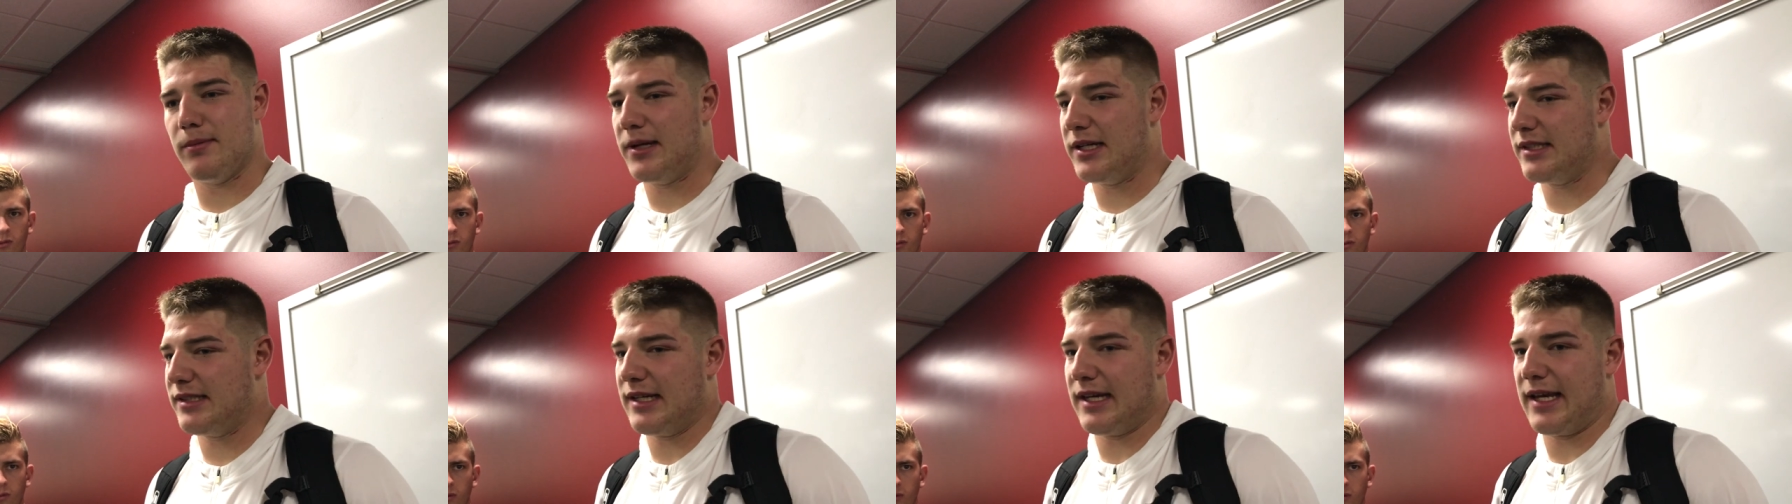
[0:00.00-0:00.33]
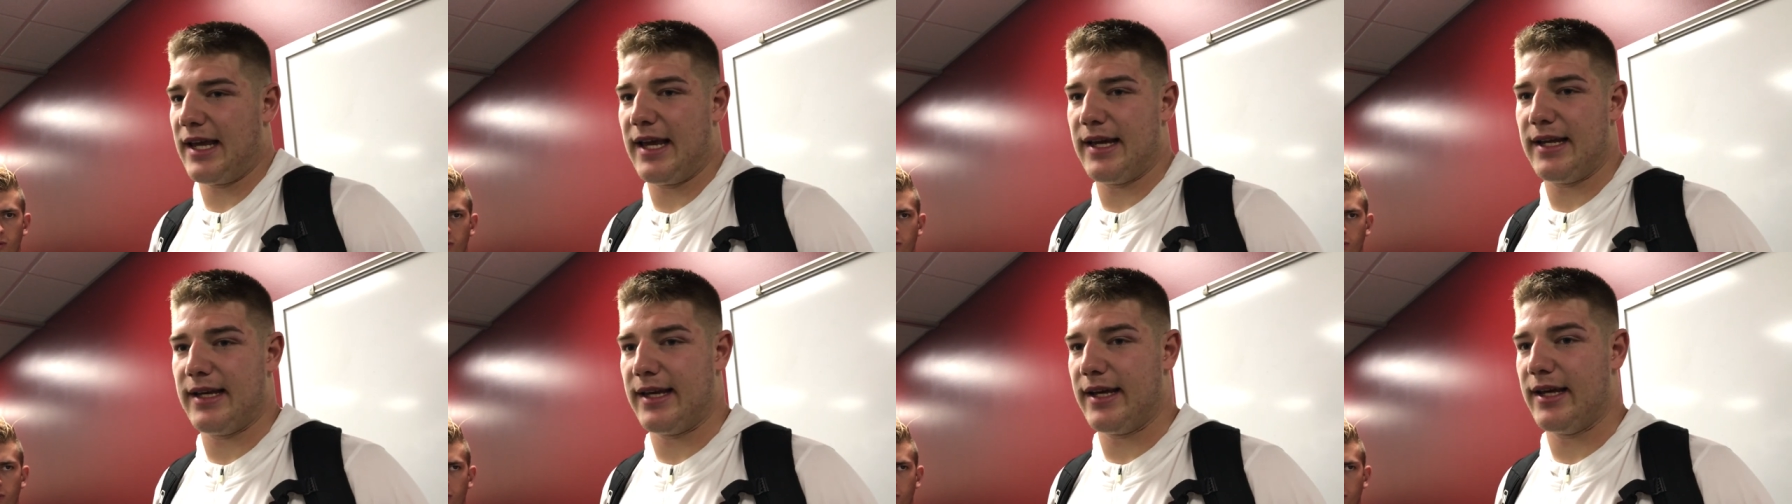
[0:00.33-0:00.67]
the best I
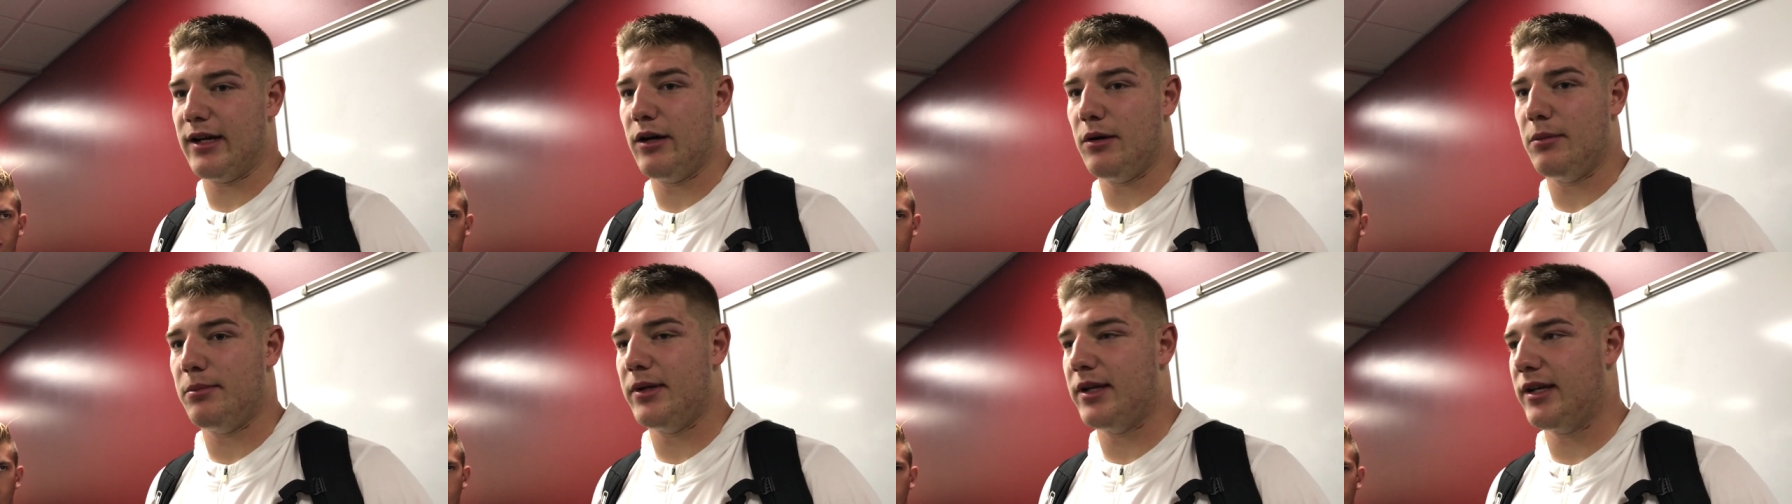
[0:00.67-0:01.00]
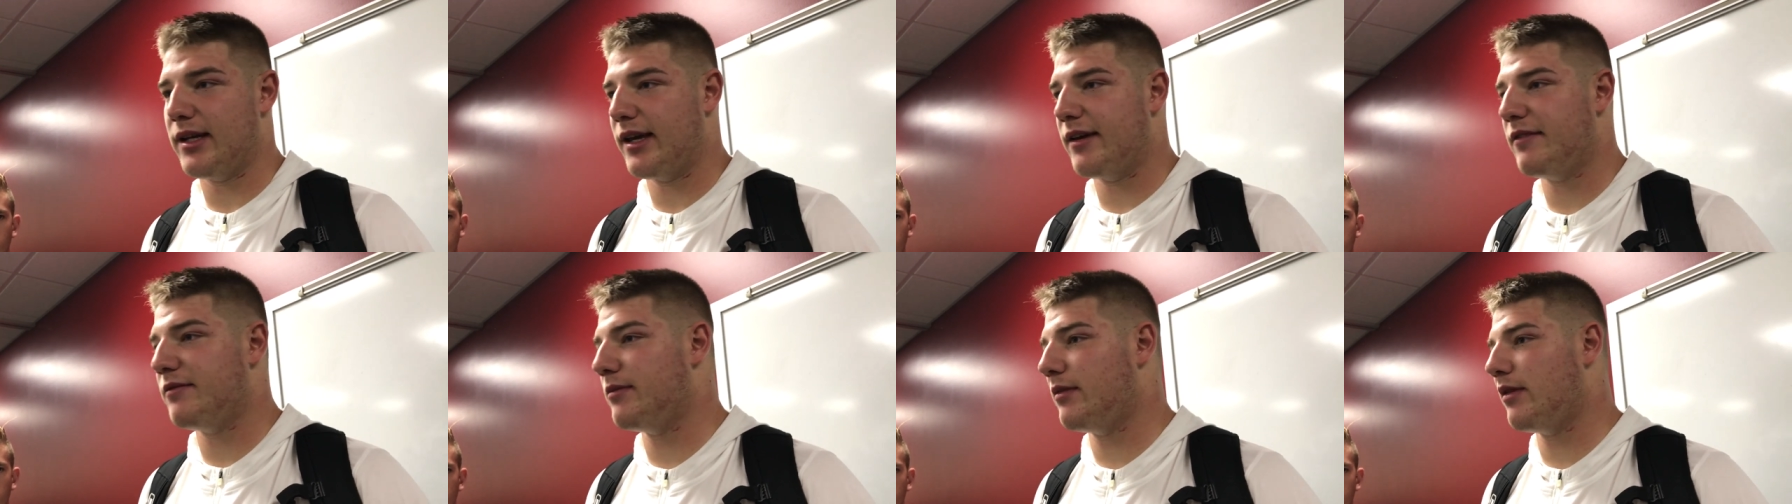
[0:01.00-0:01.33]
can to get open
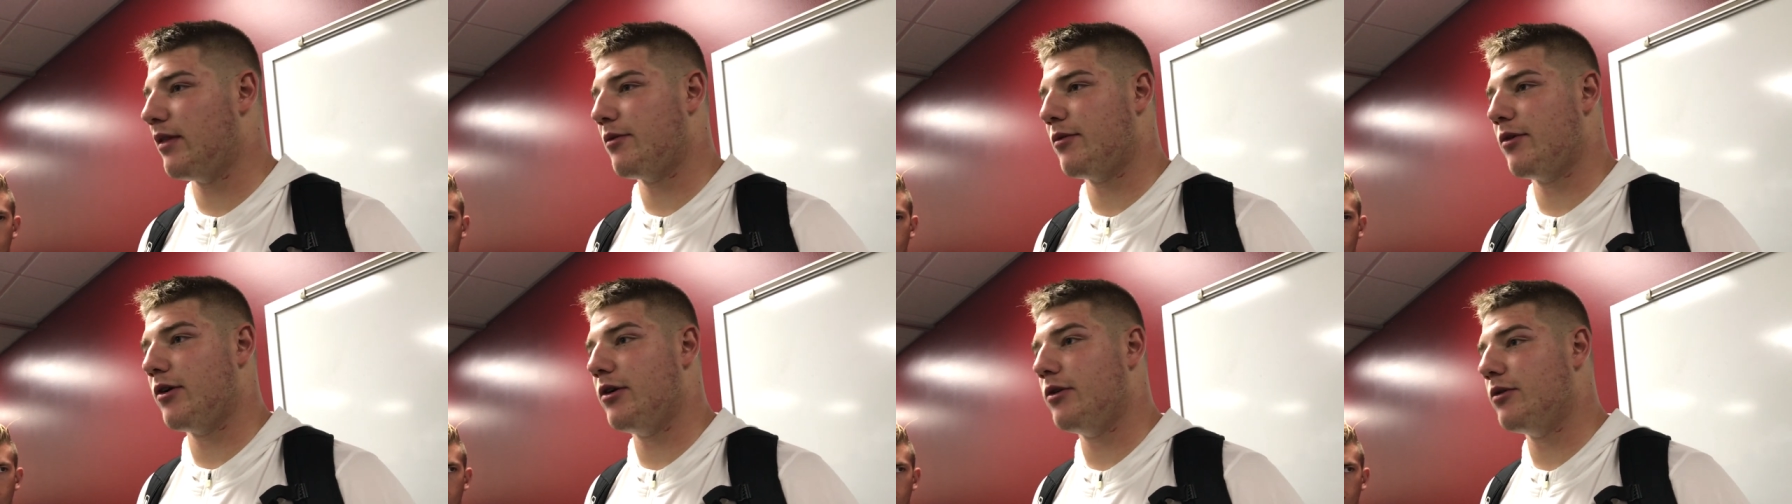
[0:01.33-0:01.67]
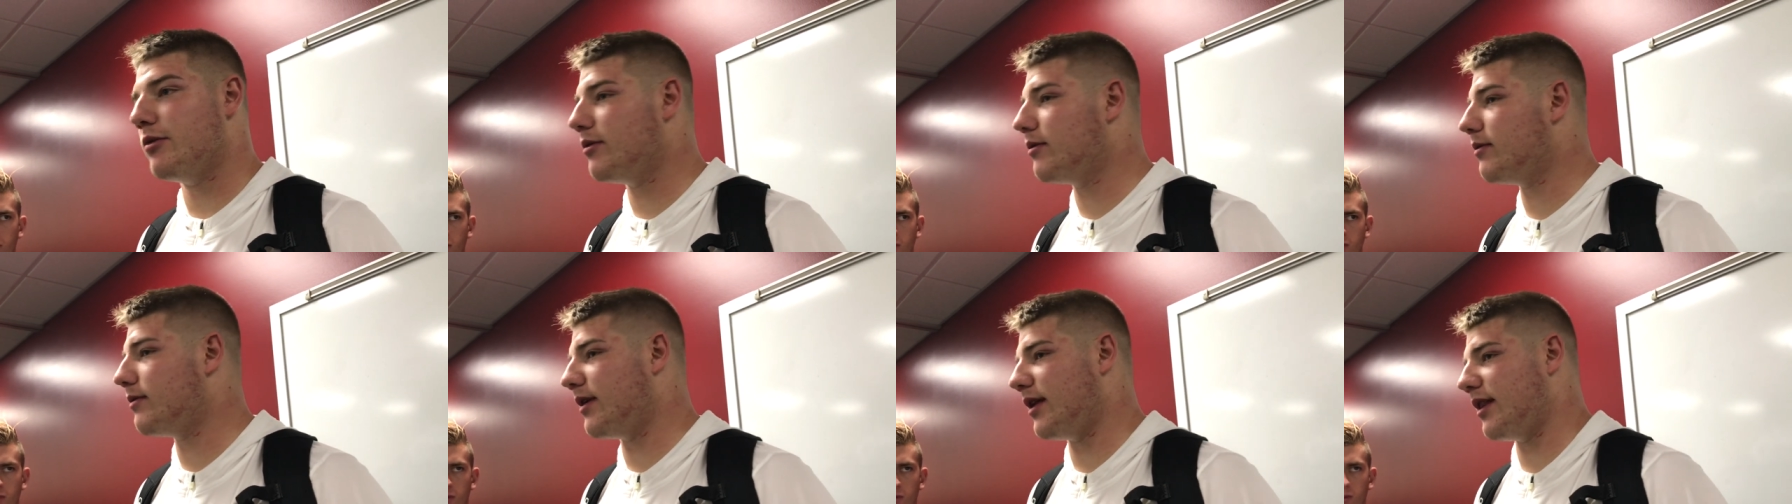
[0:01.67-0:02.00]
and give him a throw.
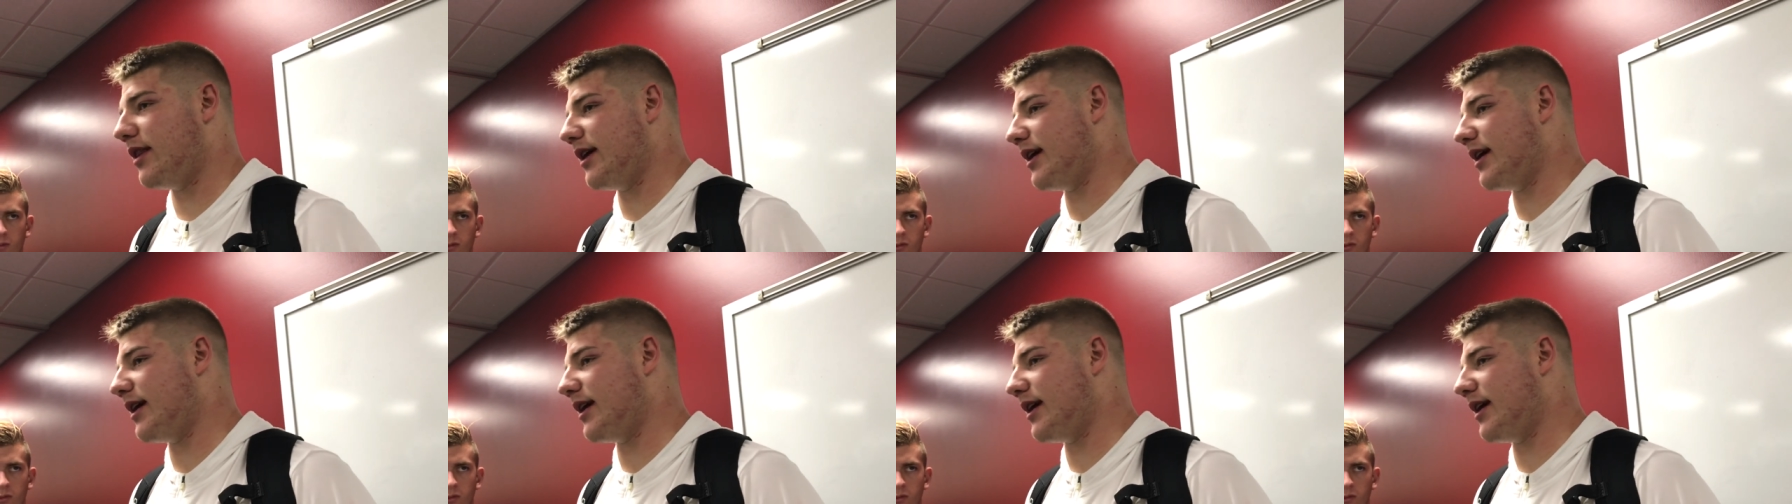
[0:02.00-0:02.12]
I